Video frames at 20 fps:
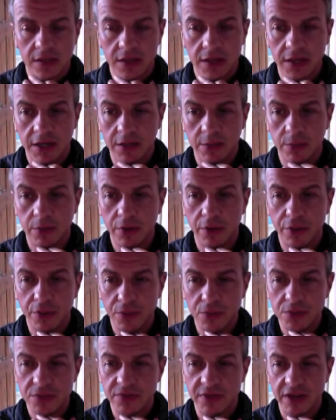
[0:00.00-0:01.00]
And I
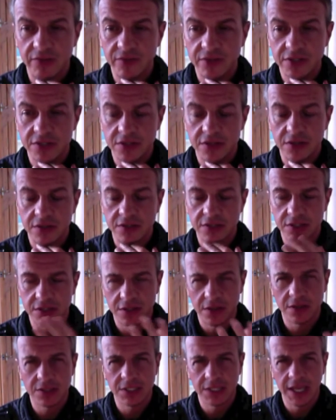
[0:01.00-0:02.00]
thought of having to
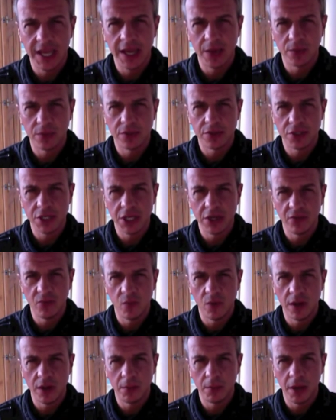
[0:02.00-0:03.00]
start again with a sheet of
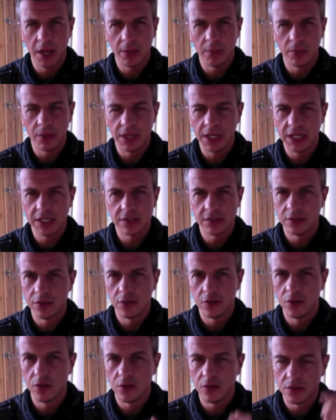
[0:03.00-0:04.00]
white paper is
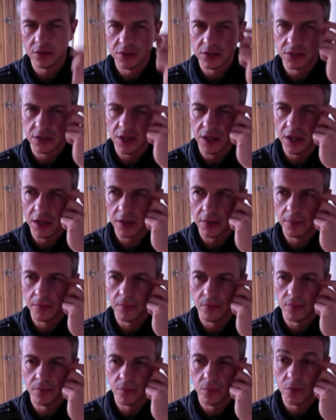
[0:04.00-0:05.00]
not
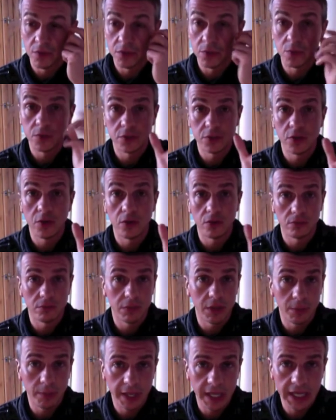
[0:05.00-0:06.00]
was not
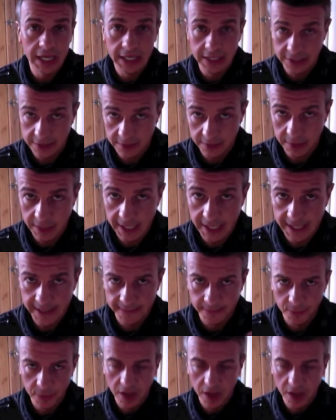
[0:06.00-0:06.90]
appealing to me.